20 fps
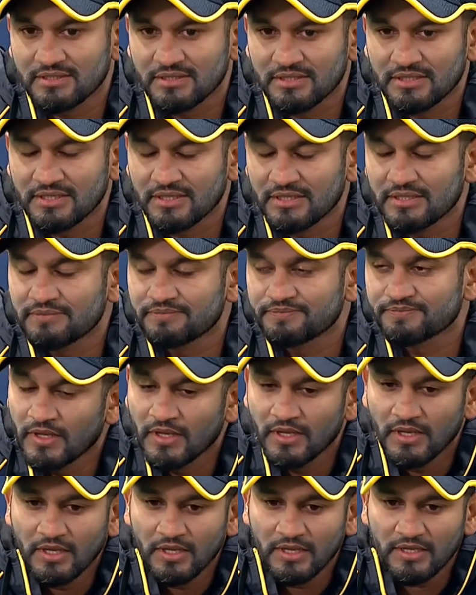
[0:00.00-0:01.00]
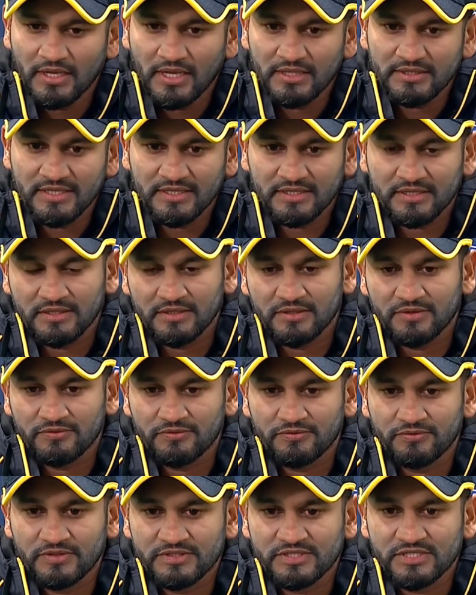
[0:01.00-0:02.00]
I think
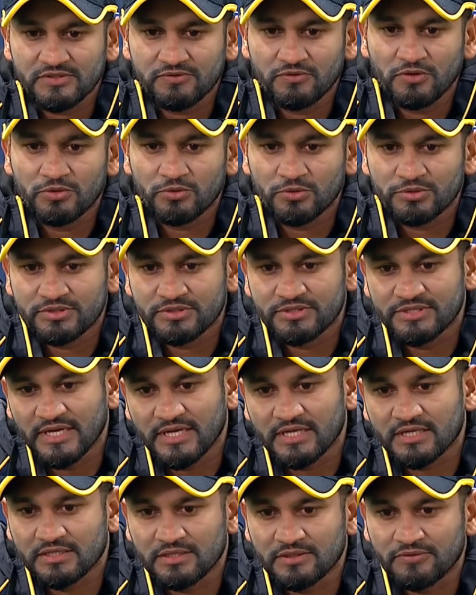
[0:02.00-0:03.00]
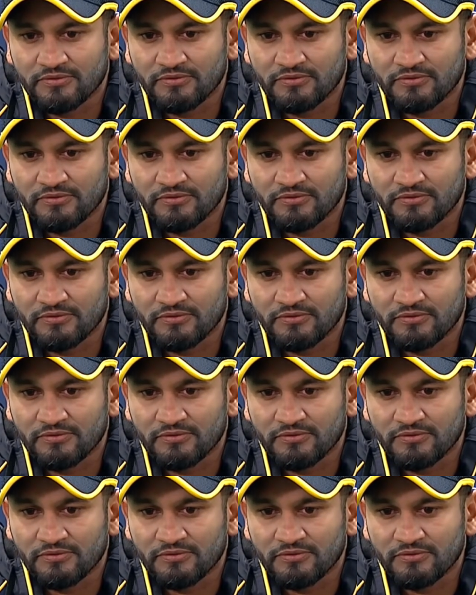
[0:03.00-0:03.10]
we just want to check